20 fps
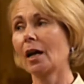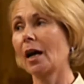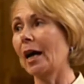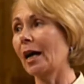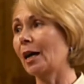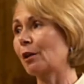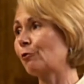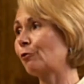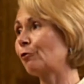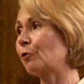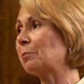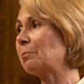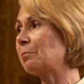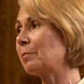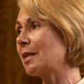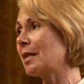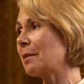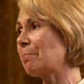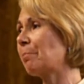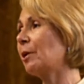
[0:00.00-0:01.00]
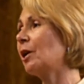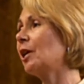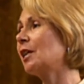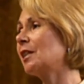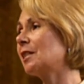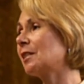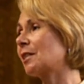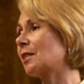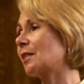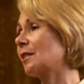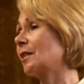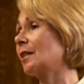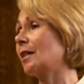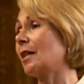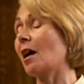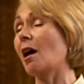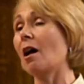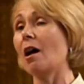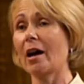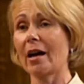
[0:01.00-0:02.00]
And for me personally,
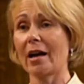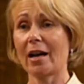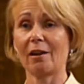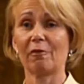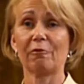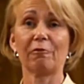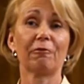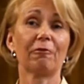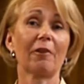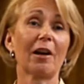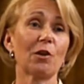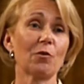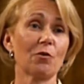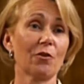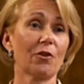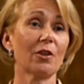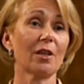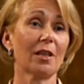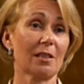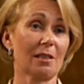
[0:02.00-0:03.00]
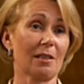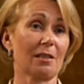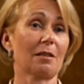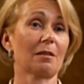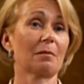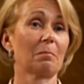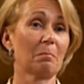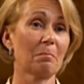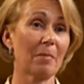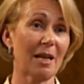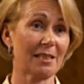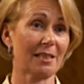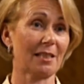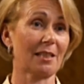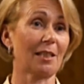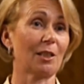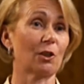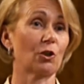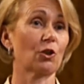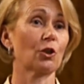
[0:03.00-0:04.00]
I have found this
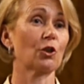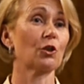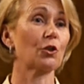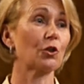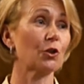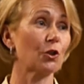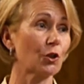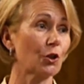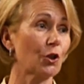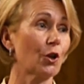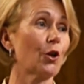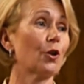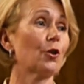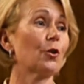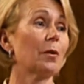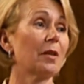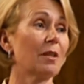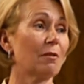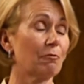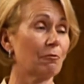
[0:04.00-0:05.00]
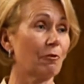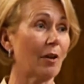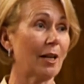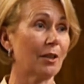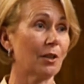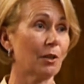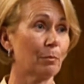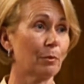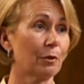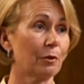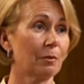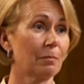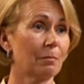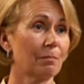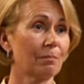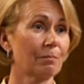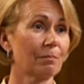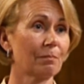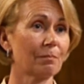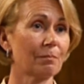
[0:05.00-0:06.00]
message so invaluable.
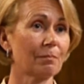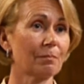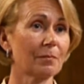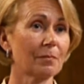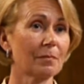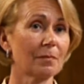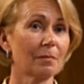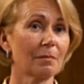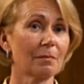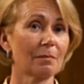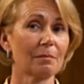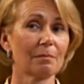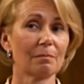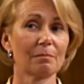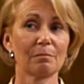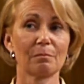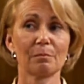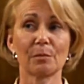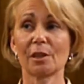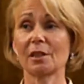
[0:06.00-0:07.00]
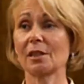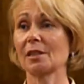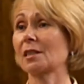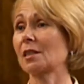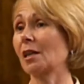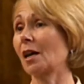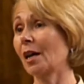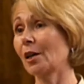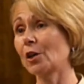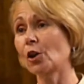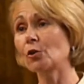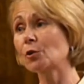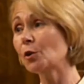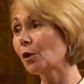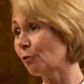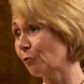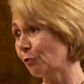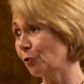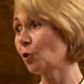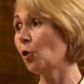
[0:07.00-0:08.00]
Because I don't know
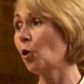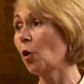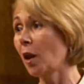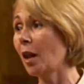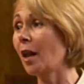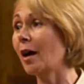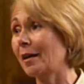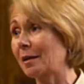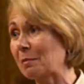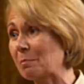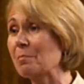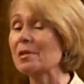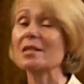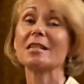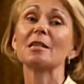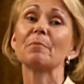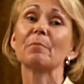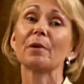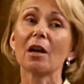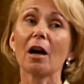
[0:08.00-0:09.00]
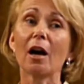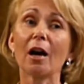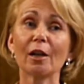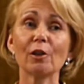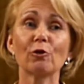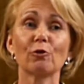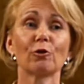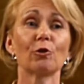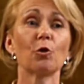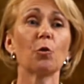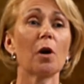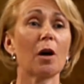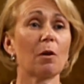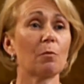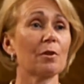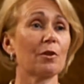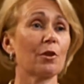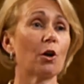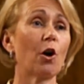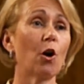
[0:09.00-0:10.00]
if you're like me, but I grew up
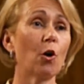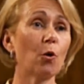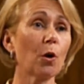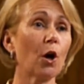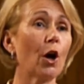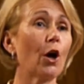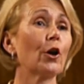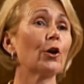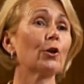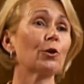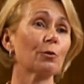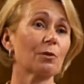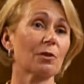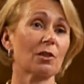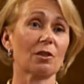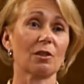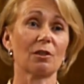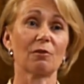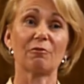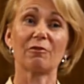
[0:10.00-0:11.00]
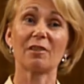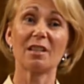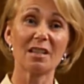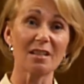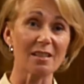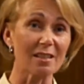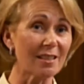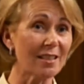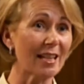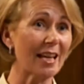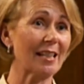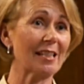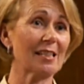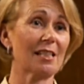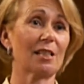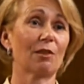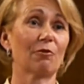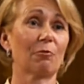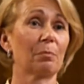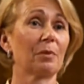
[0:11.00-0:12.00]
with a whole host of
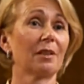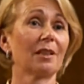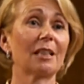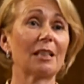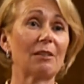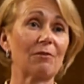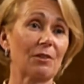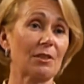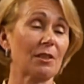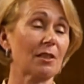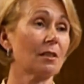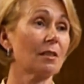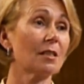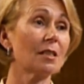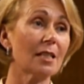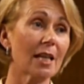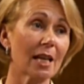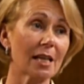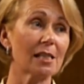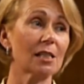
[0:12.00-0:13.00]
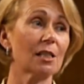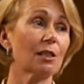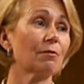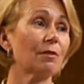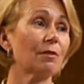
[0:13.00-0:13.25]
negative beliefs and negative